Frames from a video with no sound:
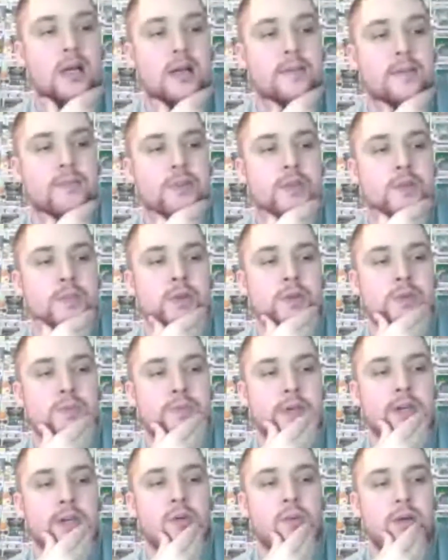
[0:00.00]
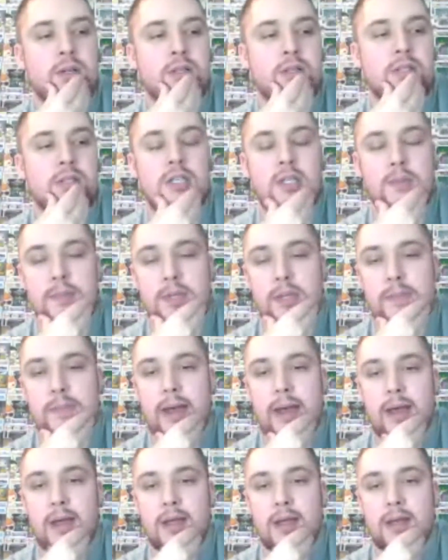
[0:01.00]
Some of those bigger ones could be
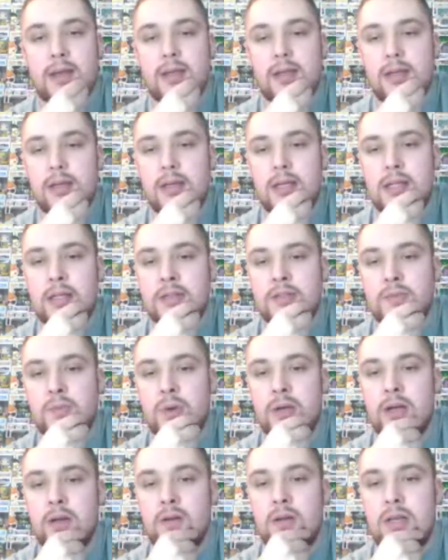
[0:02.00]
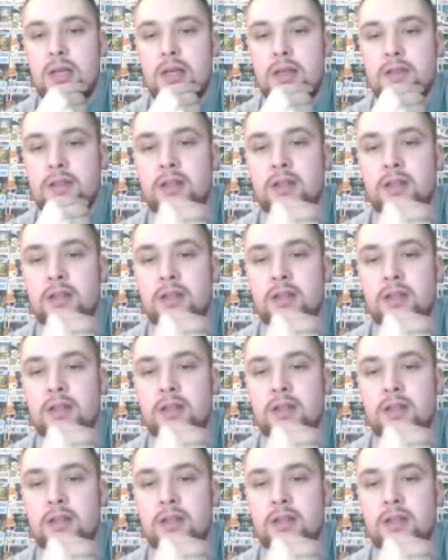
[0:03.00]
bad as well.